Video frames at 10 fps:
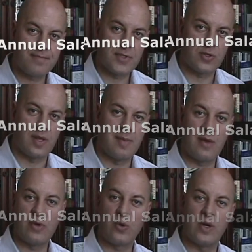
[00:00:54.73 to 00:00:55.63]
So they
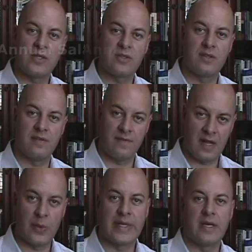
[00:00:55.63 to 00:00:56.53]
may request the
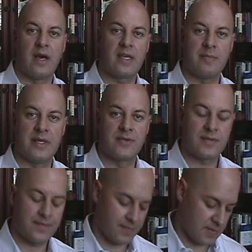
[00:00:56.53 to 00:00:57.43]
following documents.